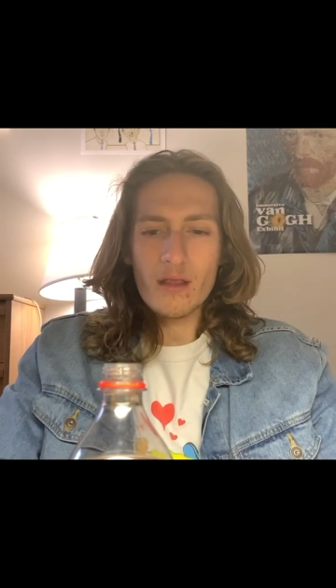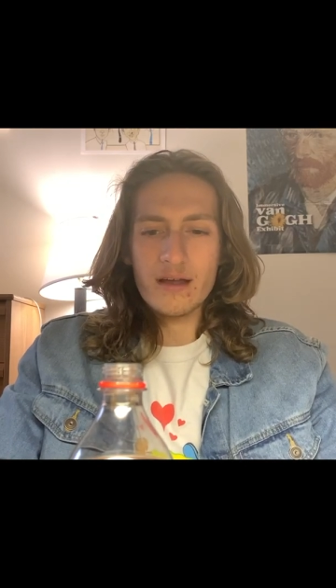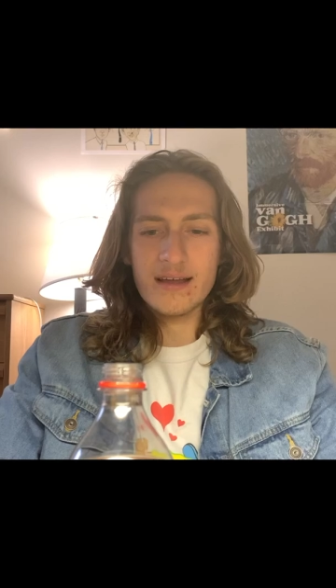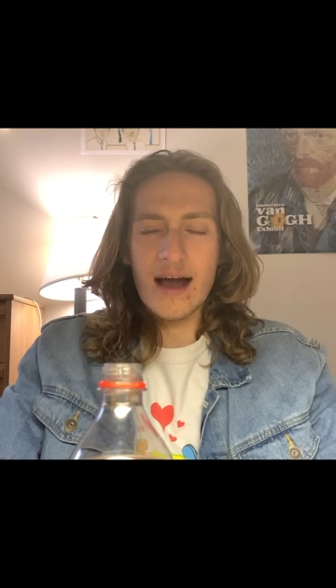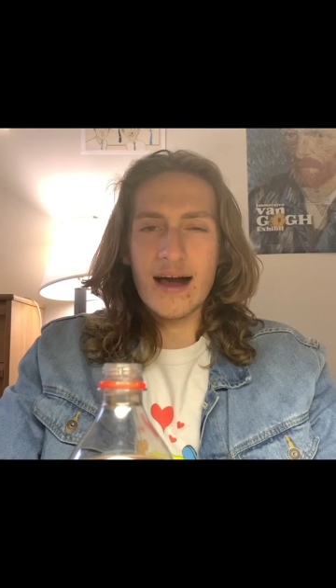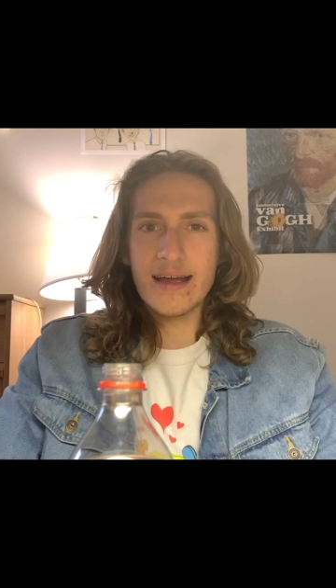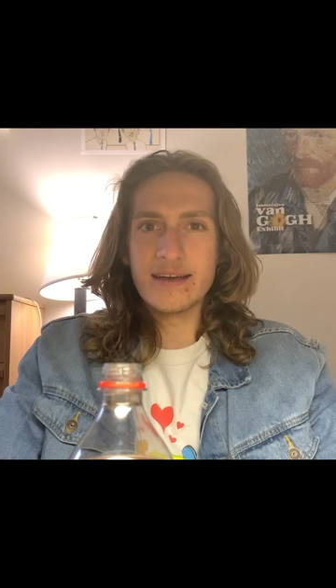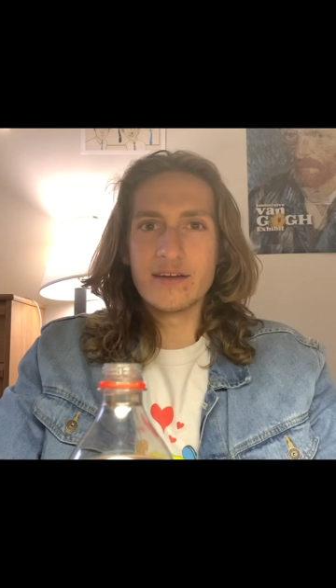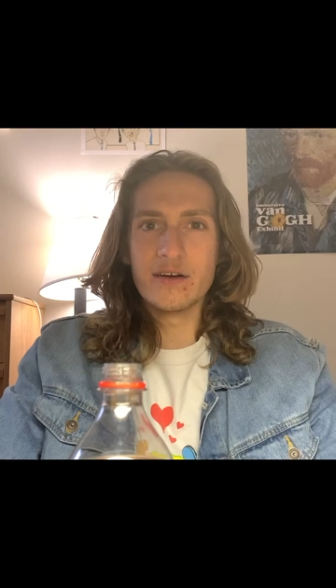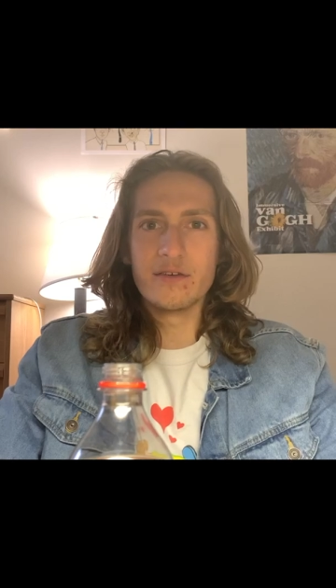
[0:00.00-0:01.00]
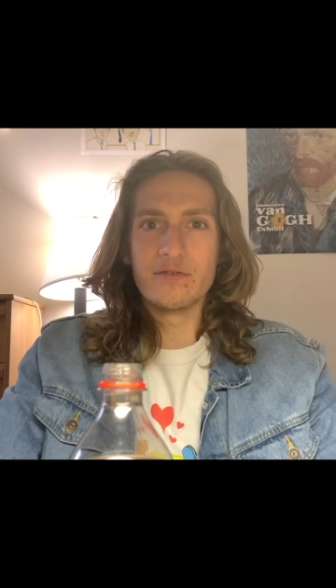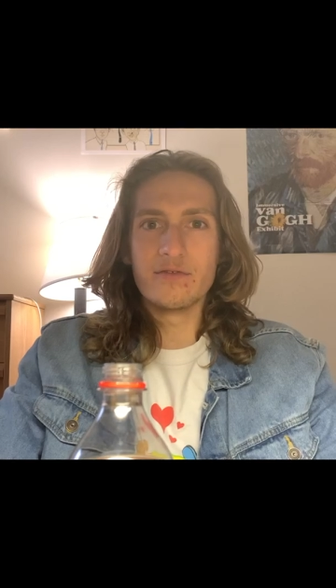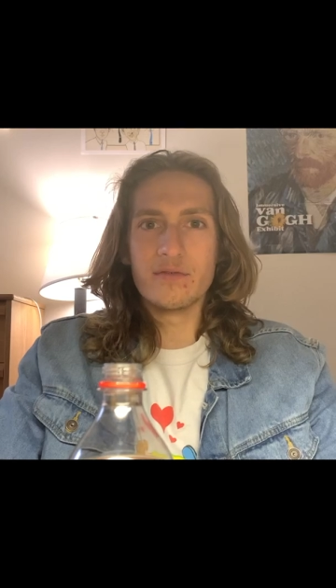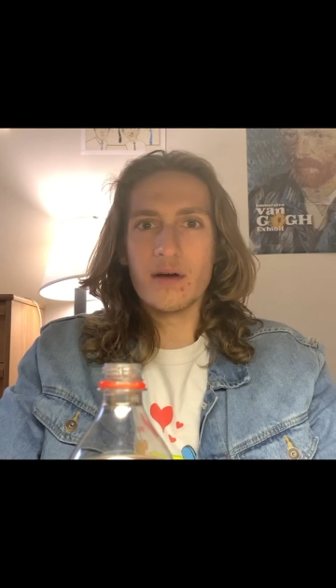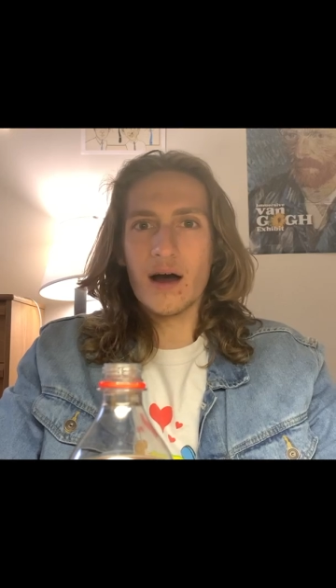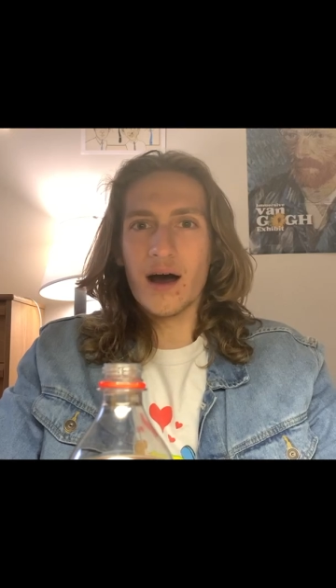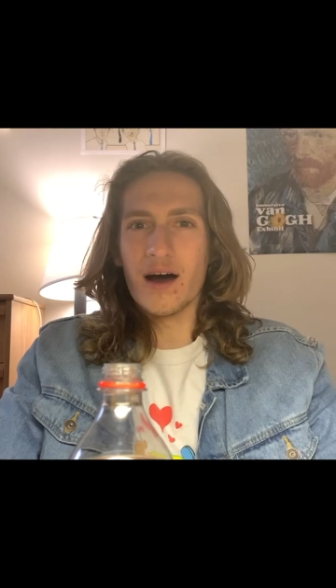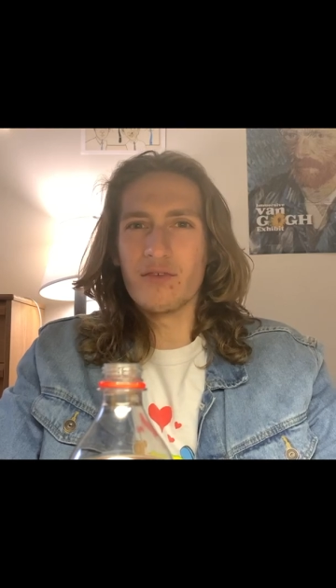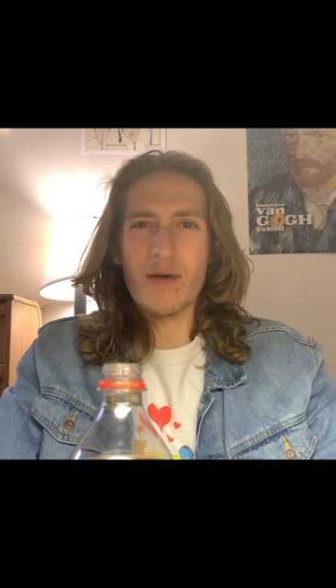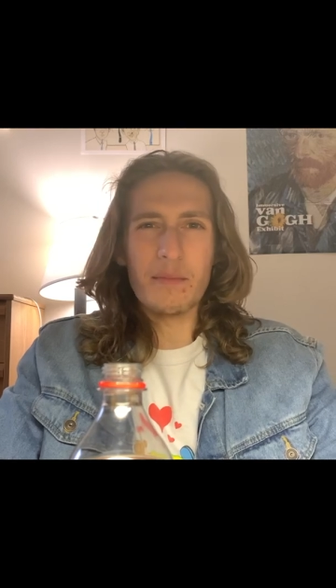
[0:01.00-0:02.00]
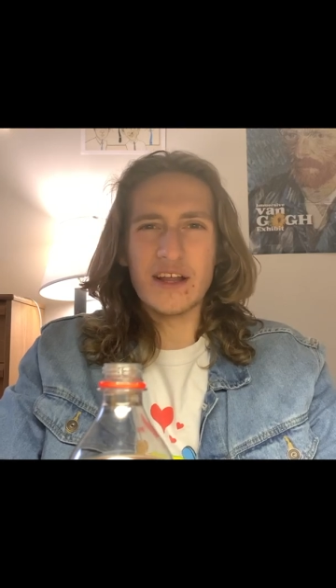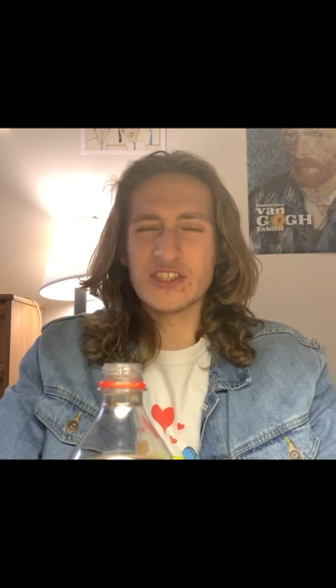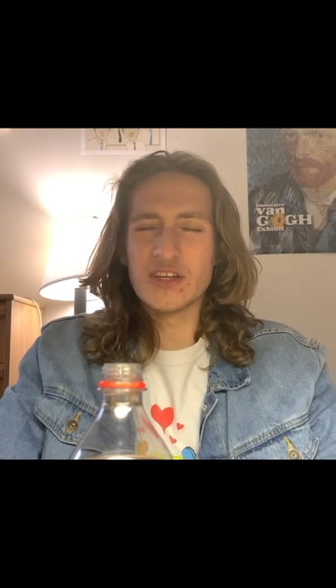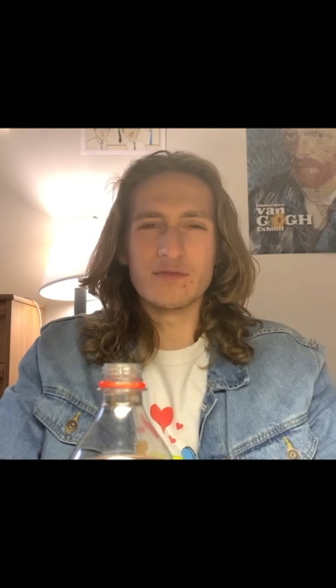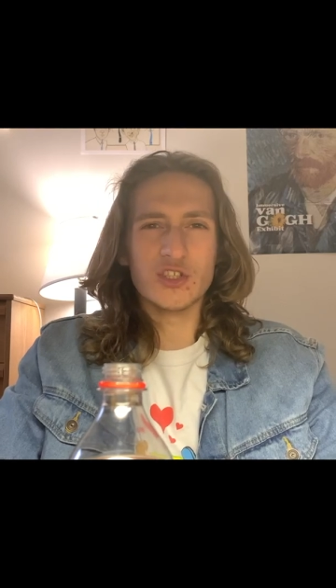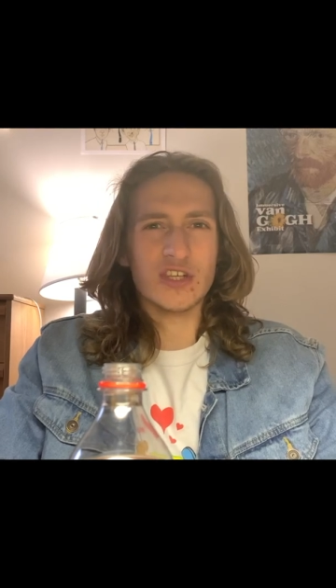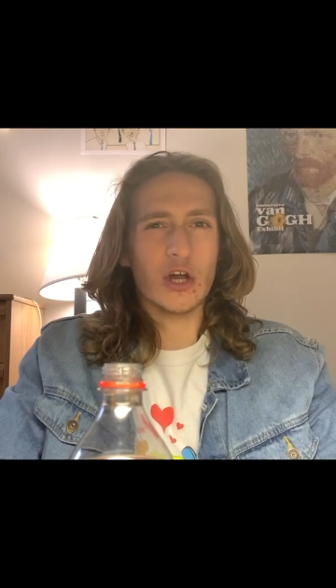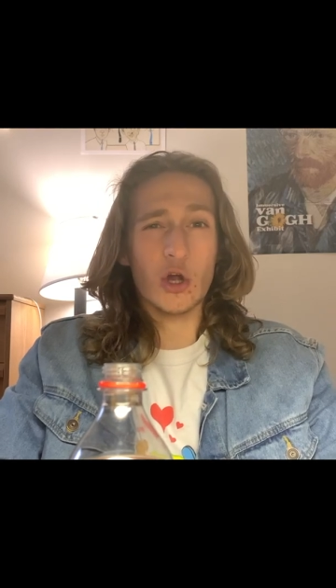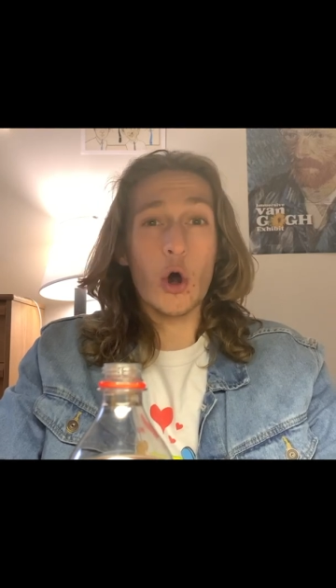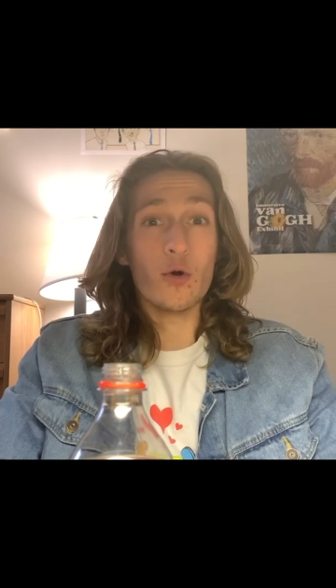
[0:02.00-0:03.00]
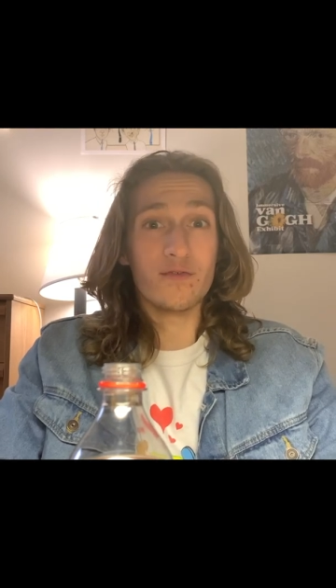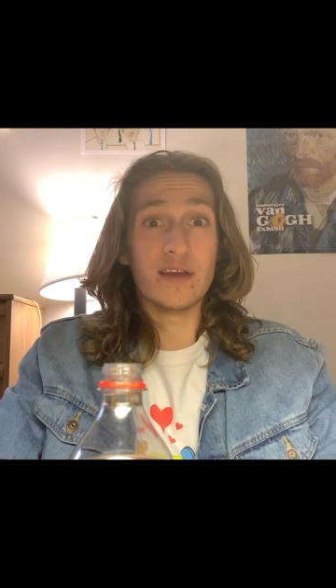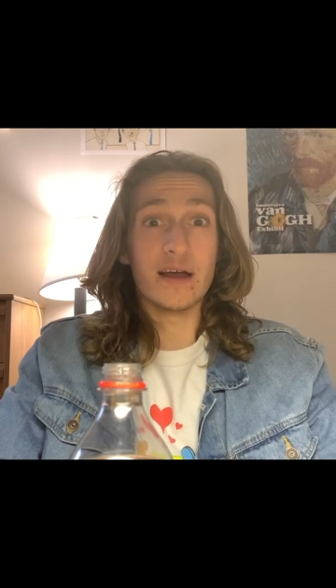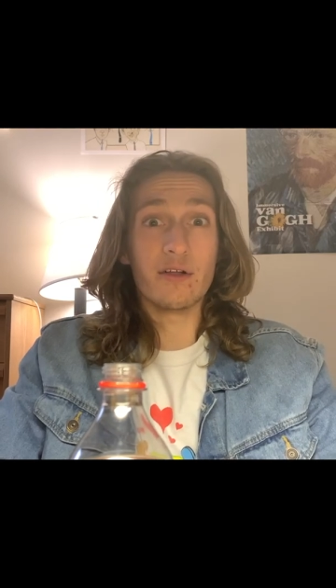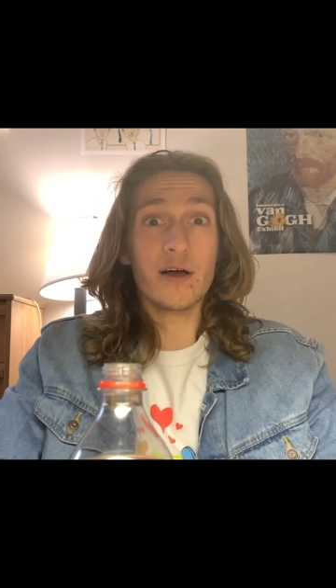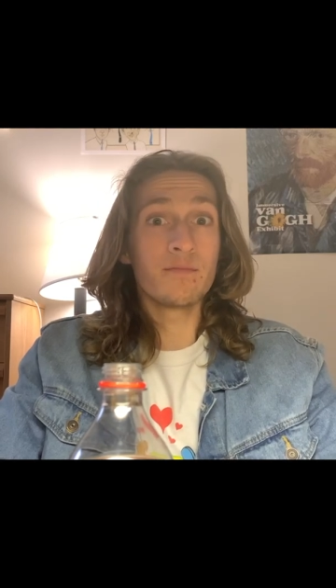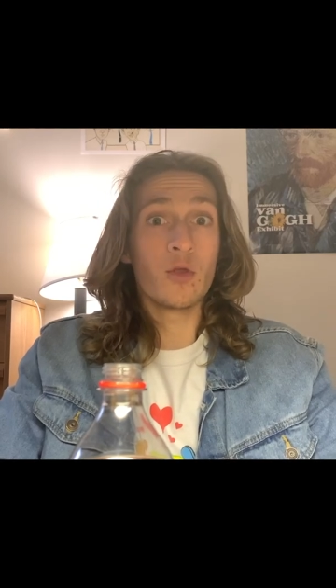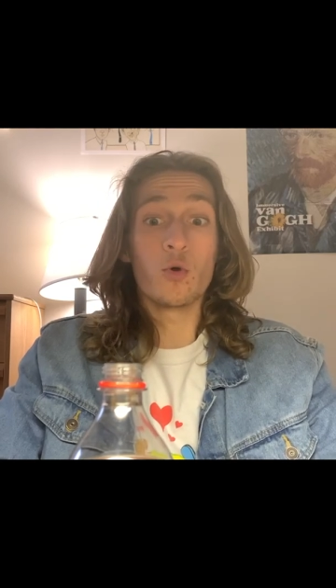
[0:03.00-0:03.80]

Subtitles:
kind of reminiscent of just like a Coke Vanilla,